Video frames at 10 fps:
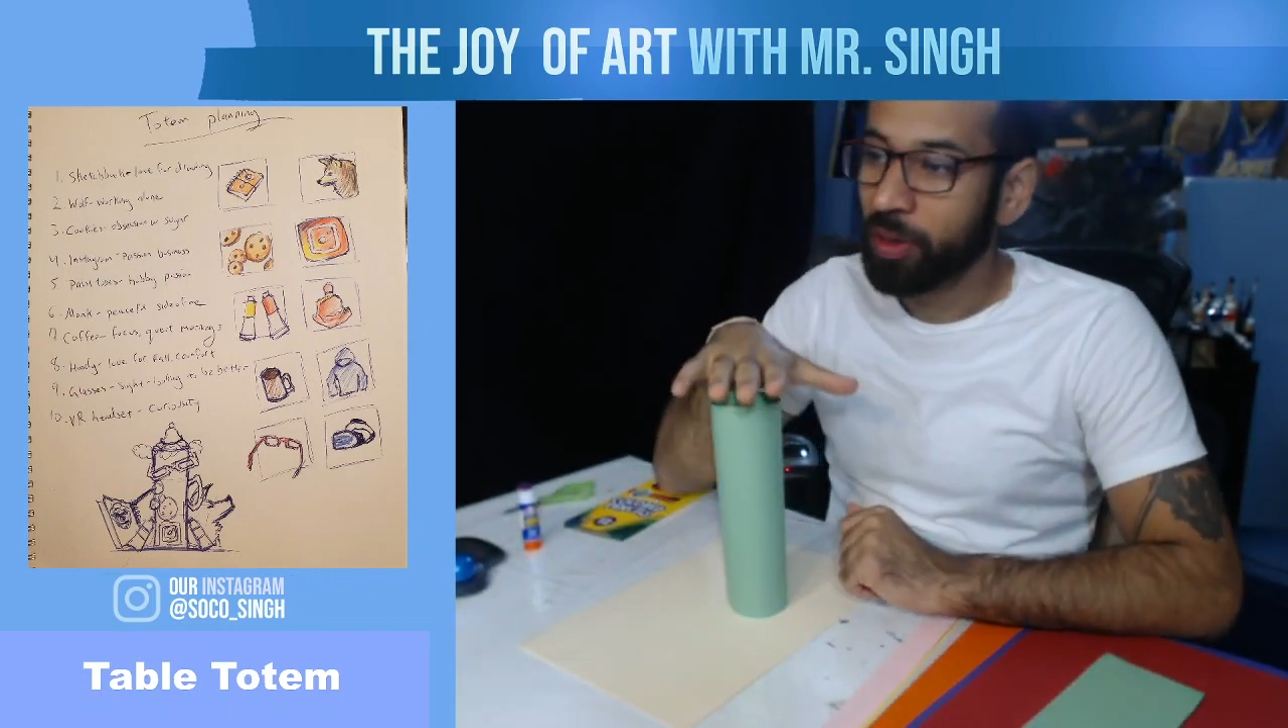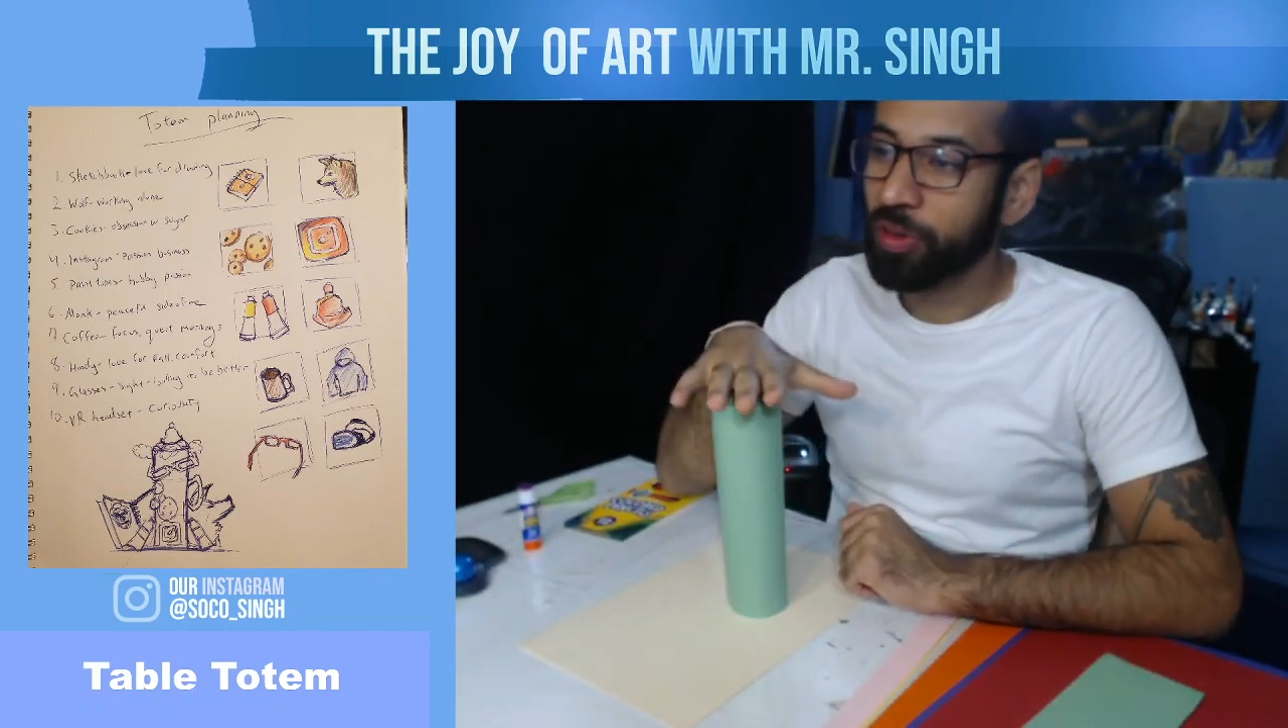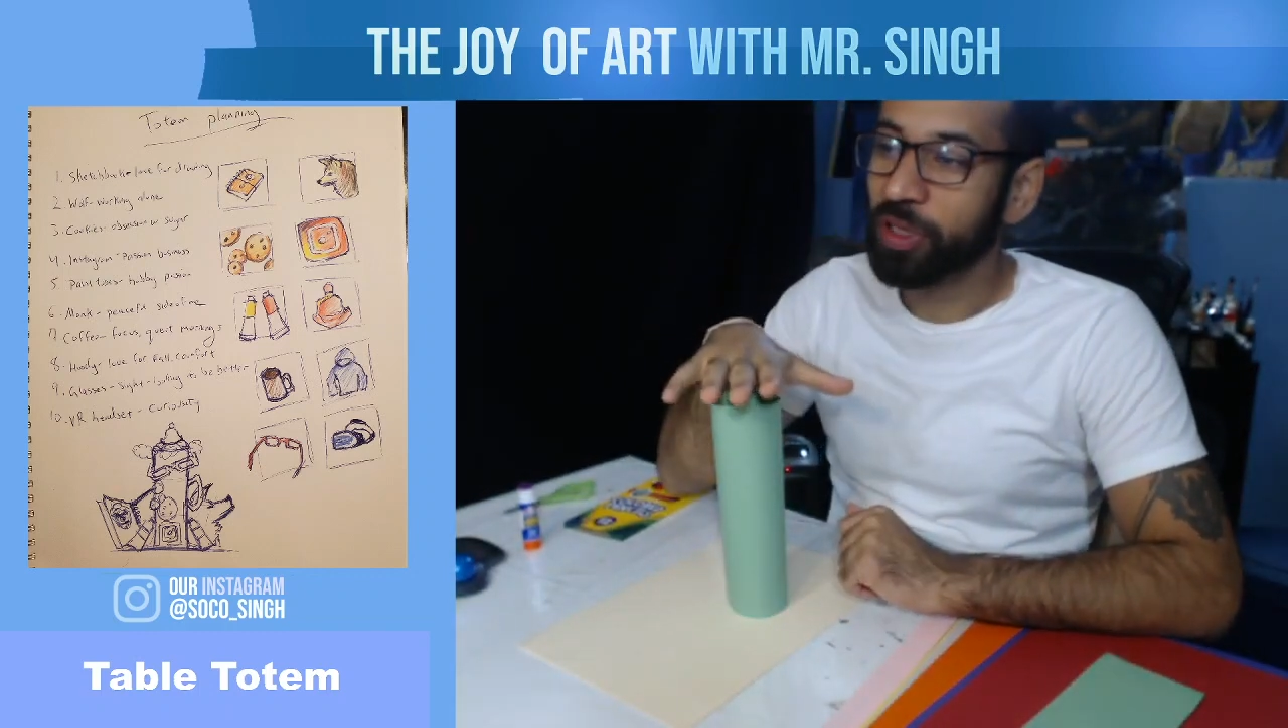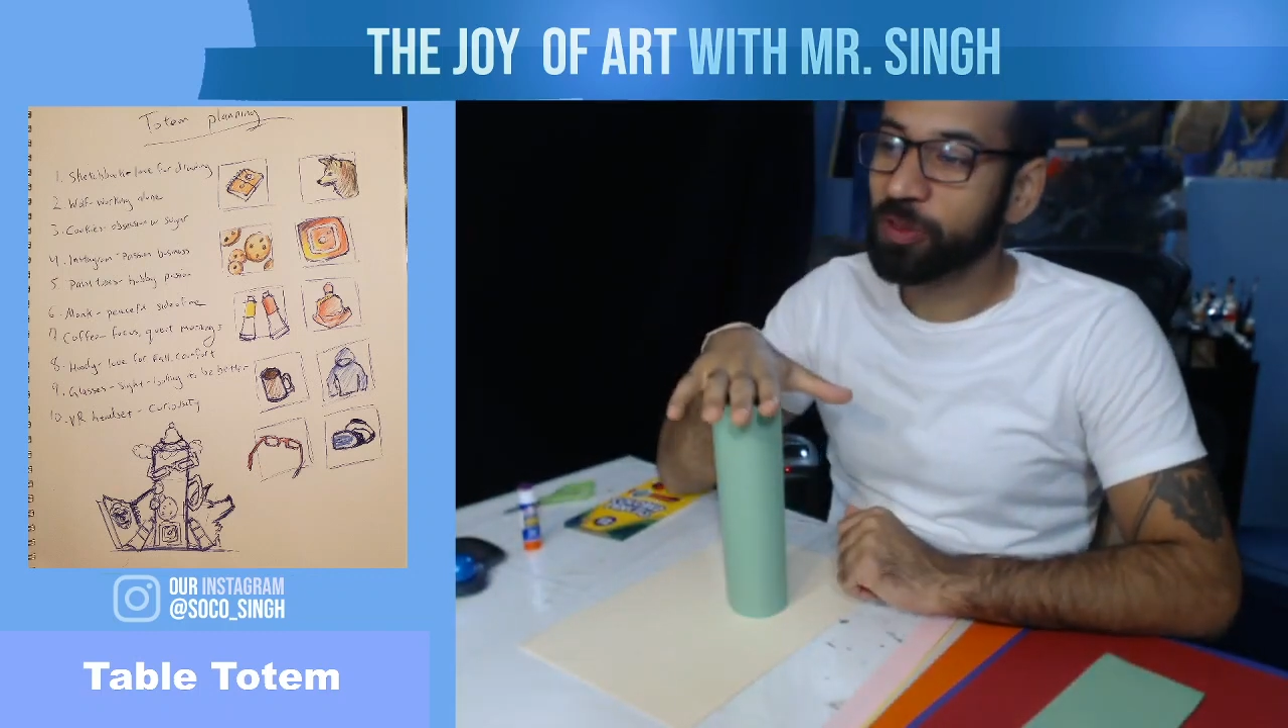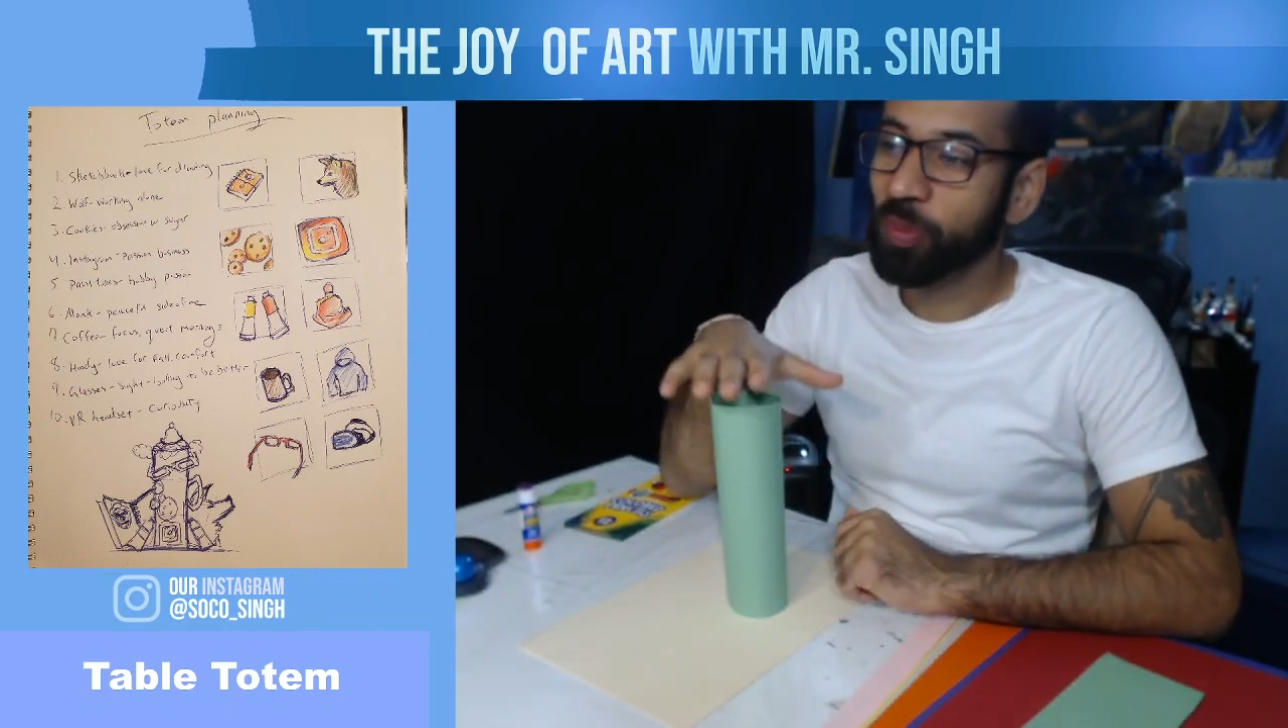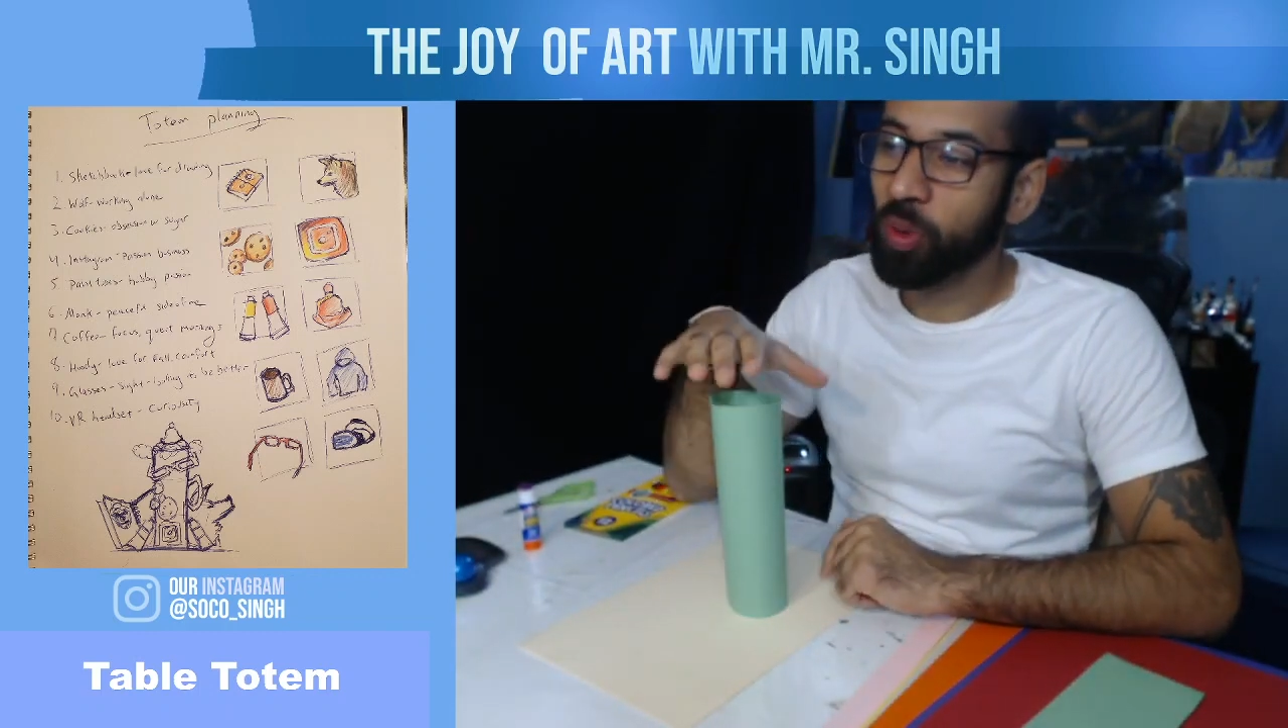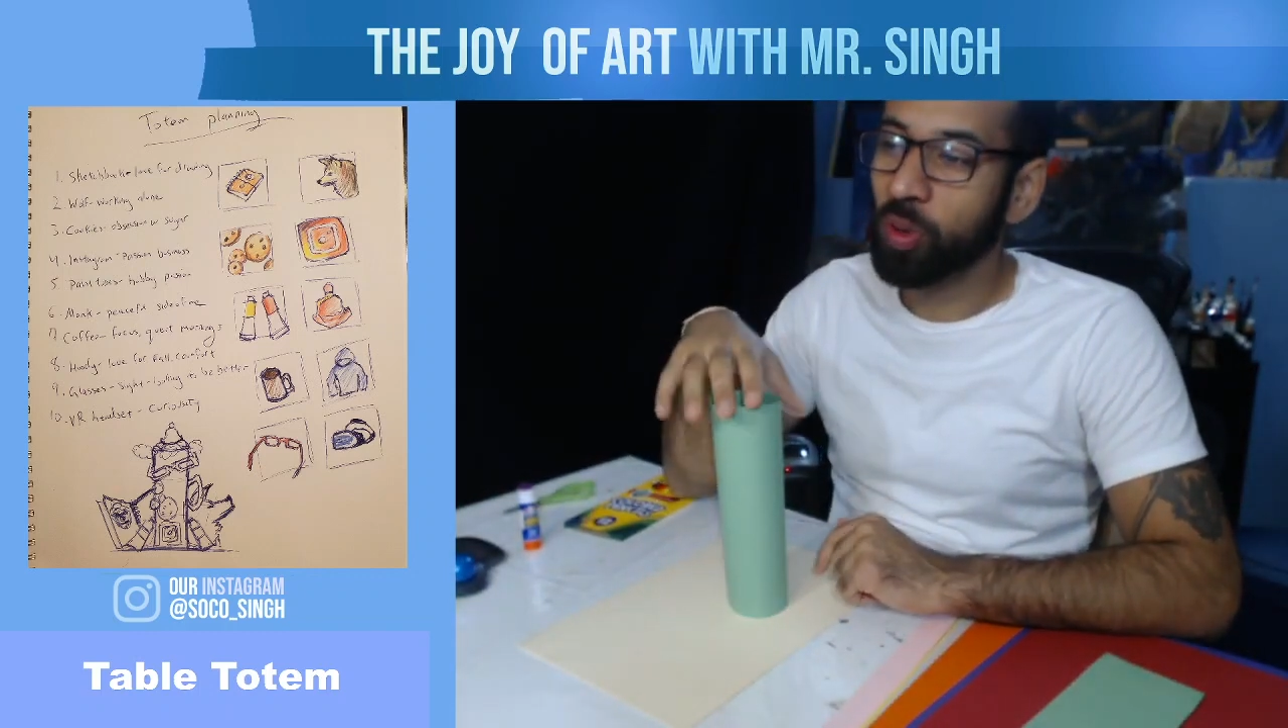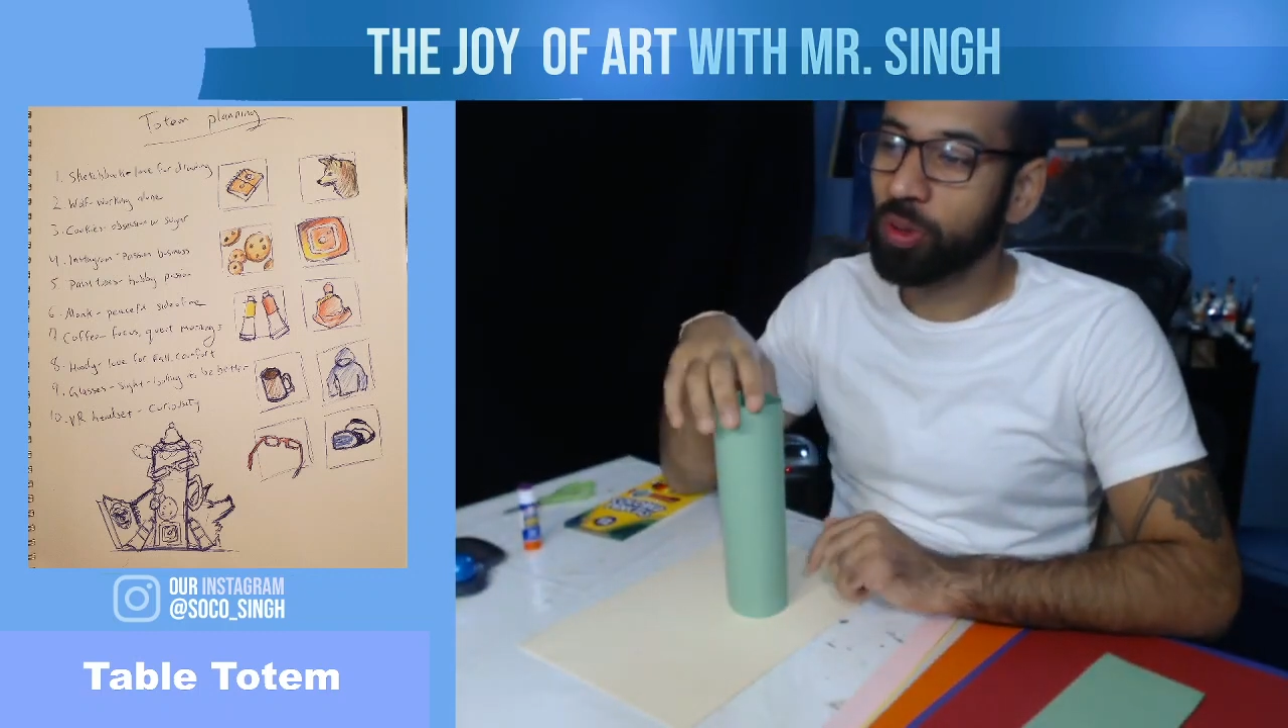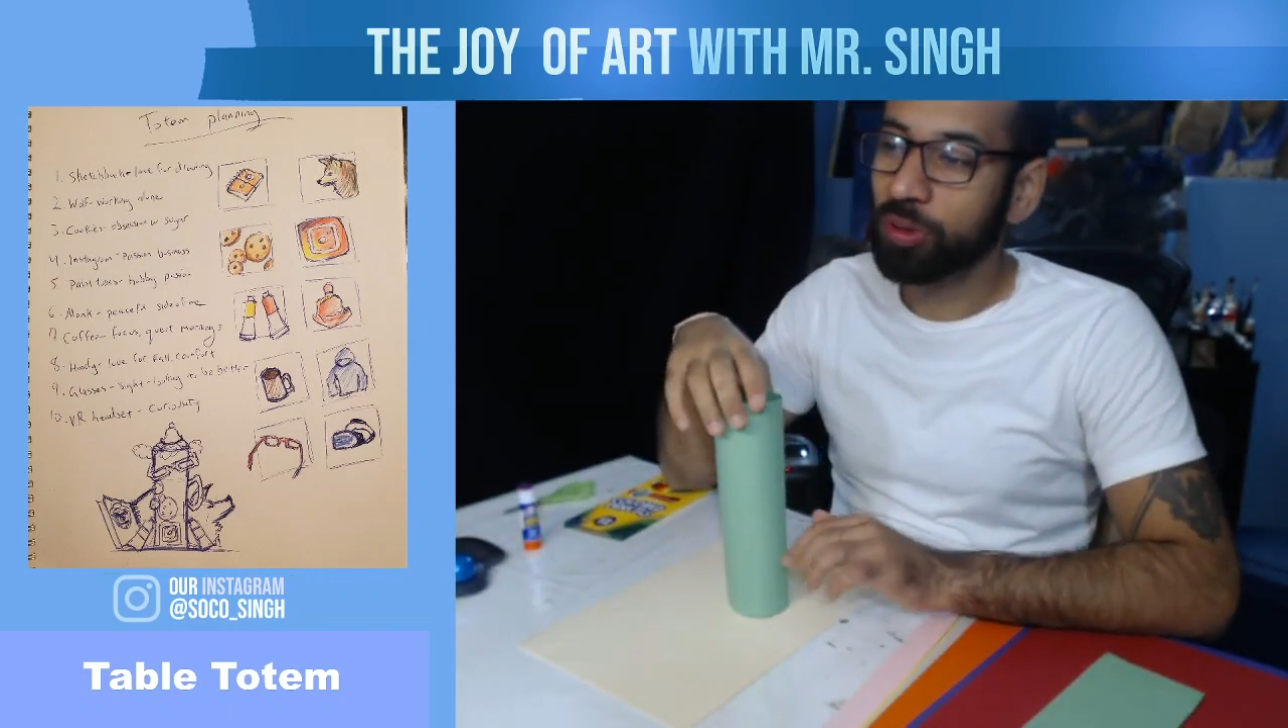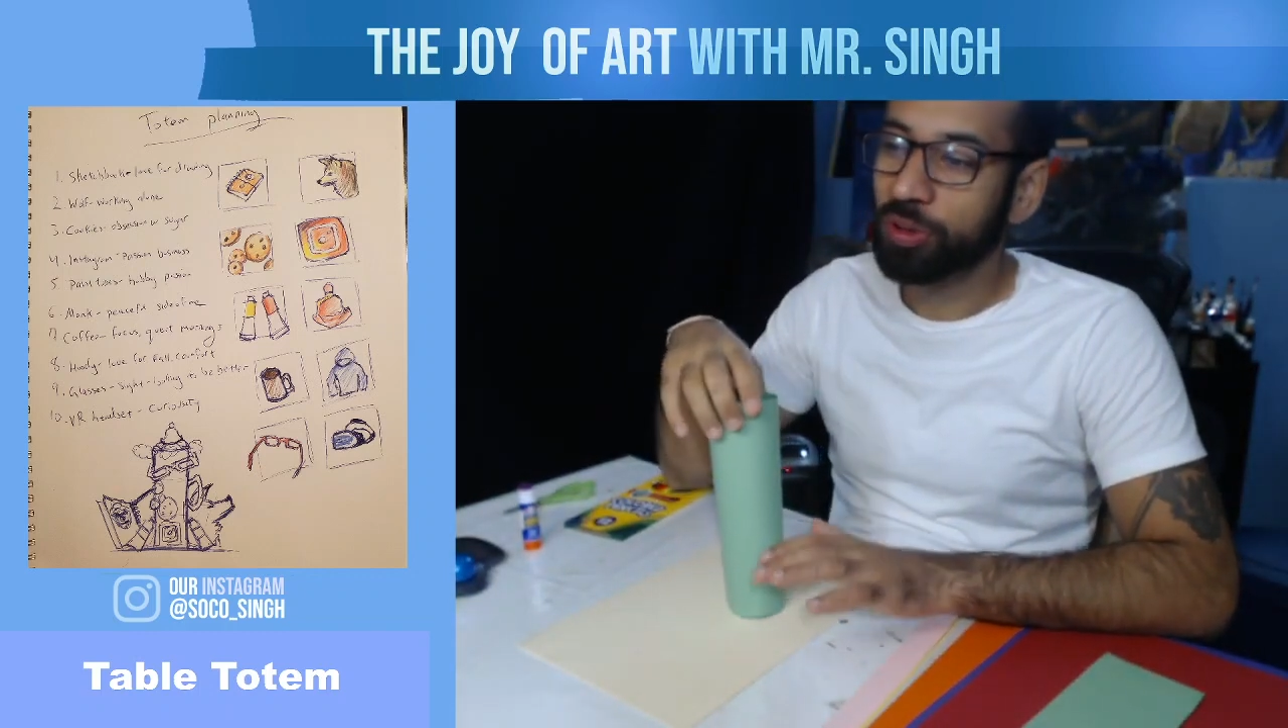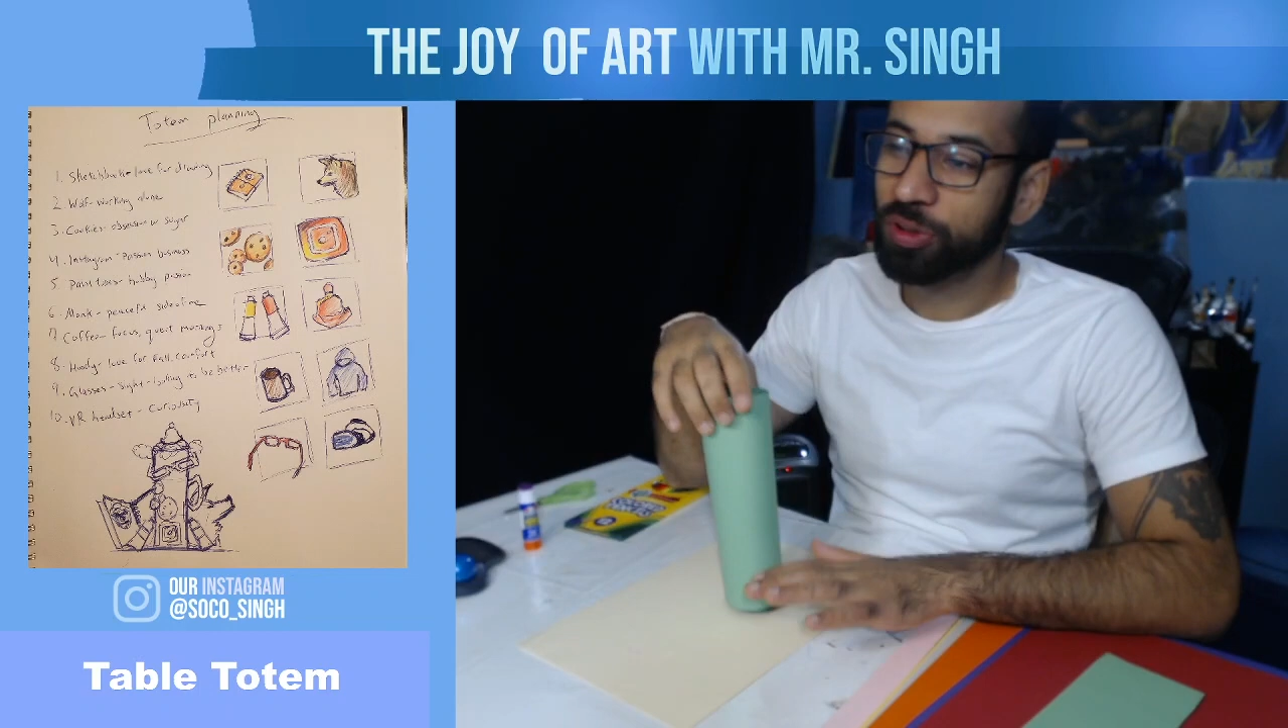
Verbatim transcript: this pole